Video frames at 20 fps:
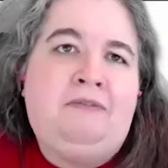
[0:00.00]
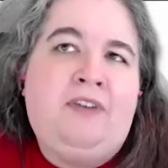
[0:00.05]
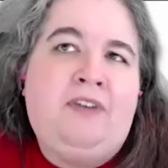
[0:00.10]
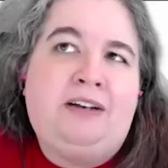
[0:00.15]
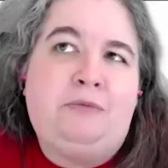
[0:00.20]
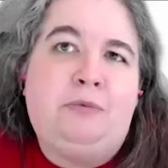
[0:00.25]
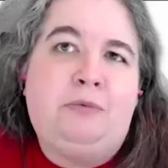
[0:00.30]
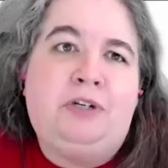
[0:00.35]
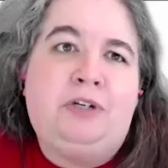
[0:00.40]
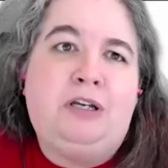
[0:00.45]

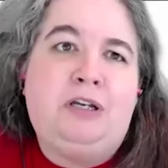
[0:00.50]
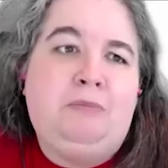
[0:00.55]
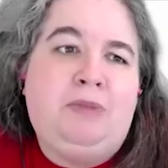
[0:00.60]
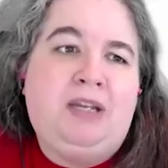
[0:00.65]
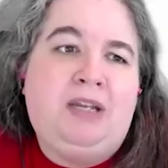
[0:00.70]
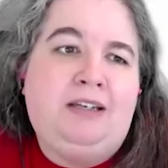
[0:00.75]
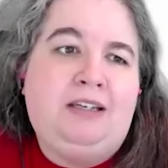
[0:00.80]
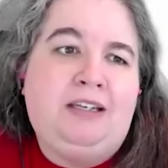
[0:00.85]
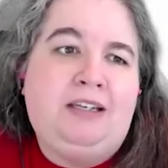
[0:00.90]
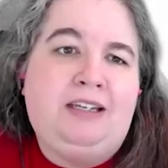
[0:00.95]
fact, we're
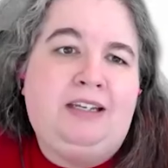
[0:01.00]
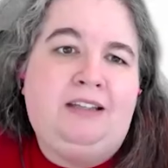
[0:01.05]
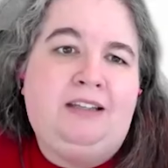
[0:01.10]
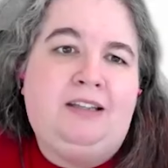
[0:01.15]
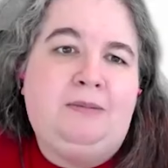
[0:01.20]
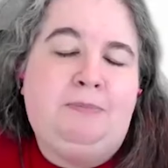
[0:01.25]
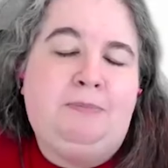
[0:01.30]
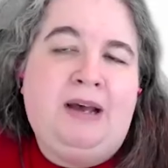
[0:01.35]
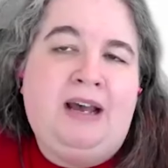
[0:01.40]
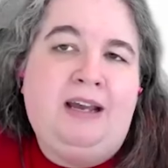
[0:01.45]
commanded yeah. in
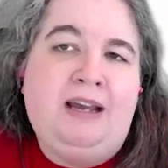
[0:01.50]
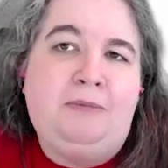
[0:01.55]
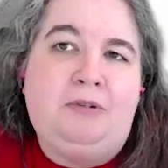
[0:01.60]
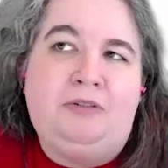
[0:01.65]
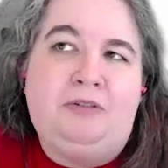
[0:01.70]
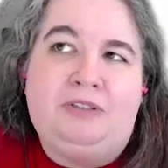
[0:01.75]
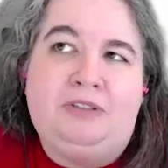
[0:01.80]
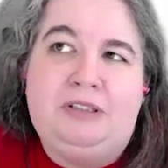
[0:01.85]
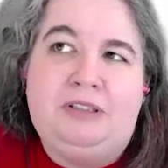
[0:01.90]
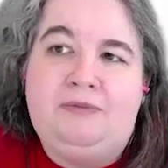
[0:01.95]
the
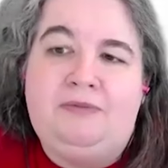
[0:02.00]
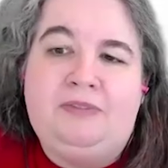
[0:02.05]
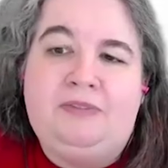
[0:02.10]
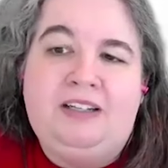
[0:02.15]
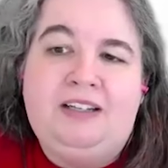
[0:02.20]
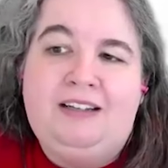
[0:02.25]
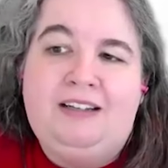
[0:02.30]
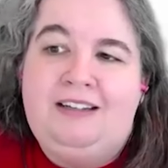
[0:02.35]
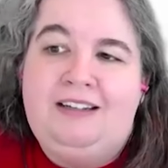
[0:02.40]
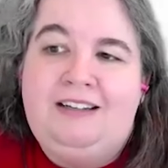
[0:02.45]
Bible to
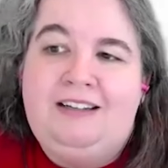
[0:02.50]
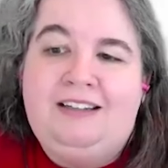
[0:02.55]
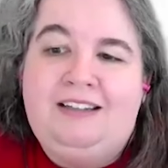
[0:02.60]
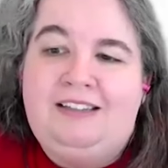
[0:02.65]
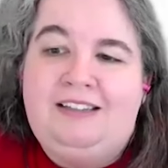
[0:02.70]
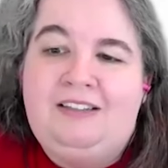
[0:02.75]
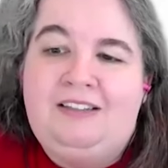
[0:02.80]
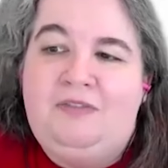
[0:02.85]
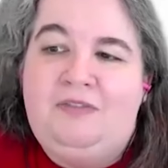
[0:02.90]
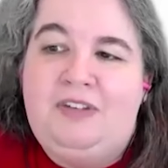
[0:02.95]

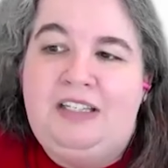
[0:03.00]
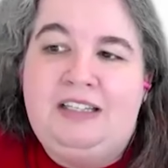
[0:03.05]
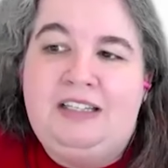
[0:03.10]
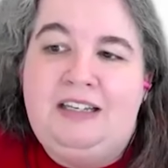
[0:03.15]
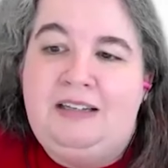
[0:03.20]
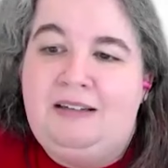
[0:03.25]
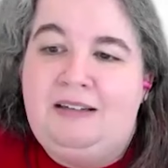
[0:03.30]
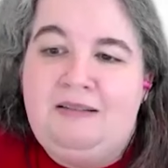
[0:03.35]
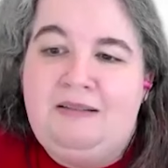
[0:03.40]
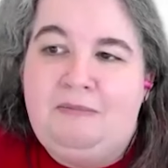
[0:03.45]
to
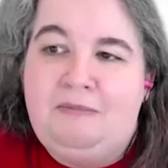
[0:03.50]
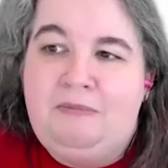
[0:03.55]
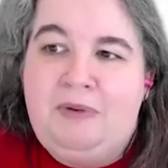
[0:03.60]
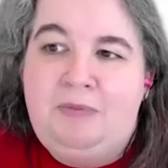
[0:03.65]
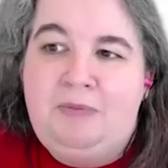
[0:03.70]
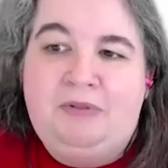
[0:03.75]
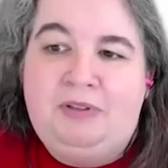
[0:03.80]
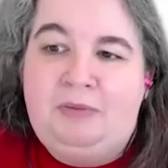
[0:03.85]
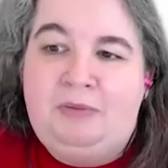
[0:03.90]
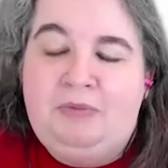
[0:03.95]
visit
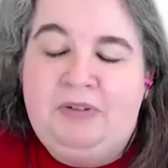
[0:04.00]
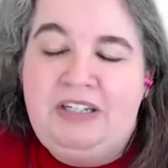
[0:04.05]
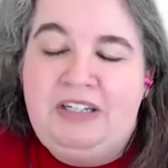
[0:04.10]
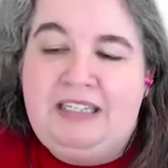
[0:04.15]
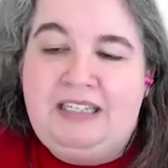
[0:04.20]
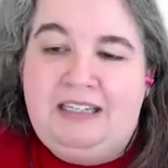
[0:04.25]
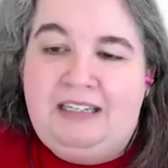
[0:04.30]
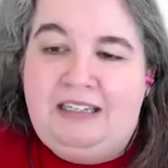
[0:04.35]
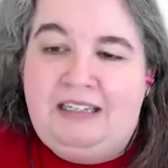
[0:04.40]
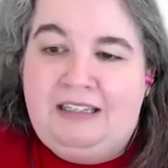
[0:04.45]
people in
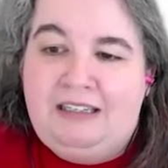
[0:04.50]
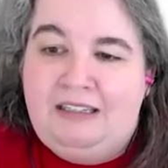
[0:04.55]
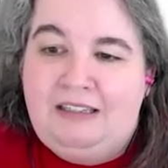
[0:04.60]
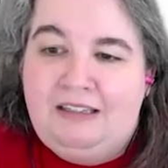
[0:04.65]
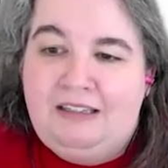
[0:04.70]
prison.